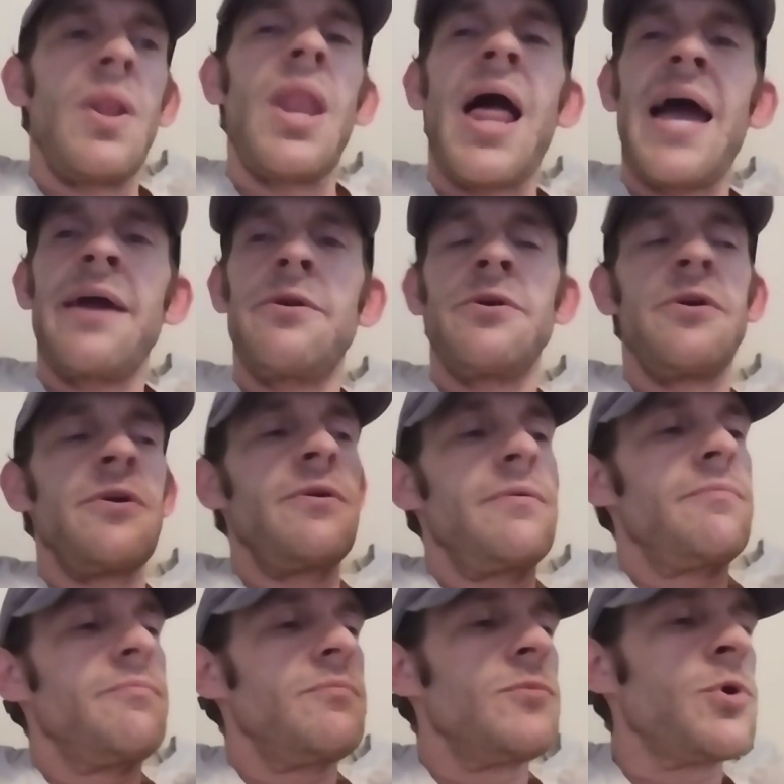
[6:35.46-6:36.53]
lighter.
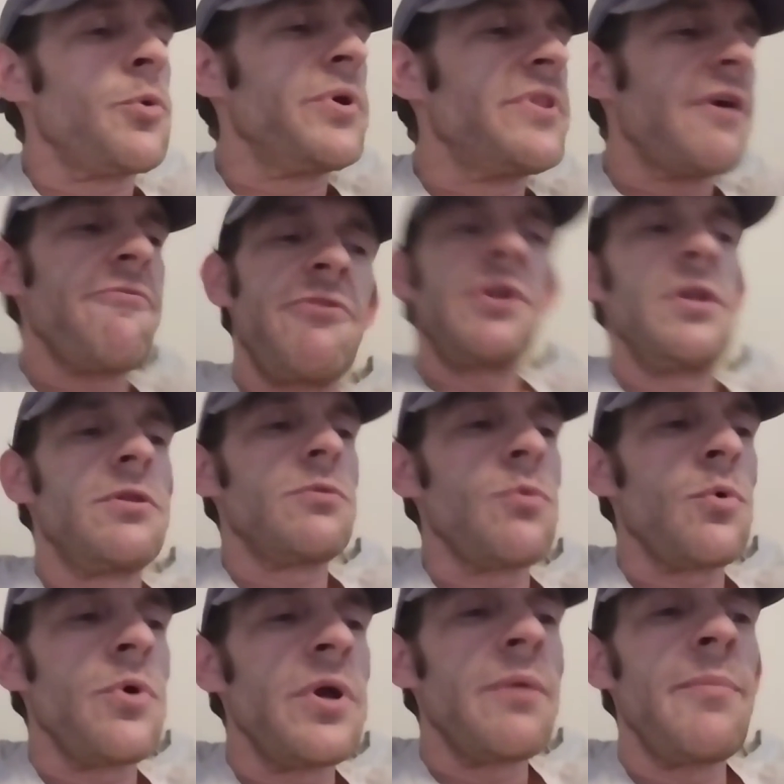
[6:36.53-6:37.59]
Go read that funny
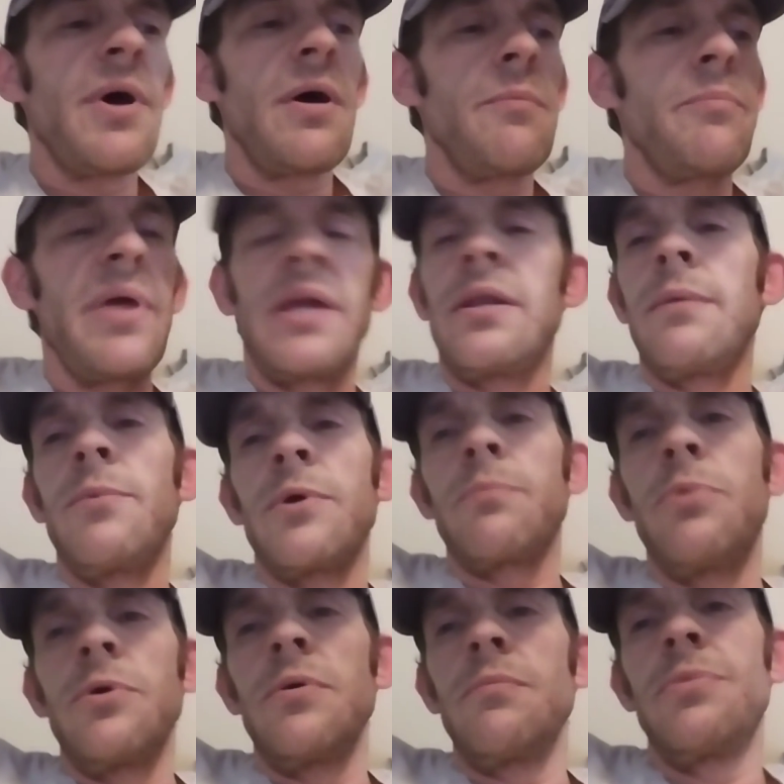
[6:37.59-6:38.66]
story about pandemic
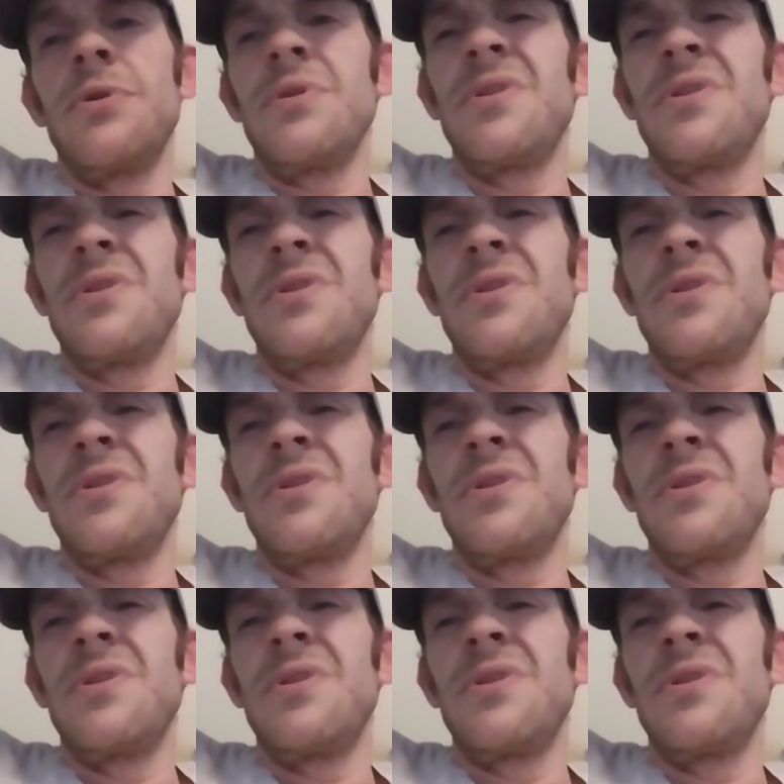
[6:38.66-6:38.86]
poops.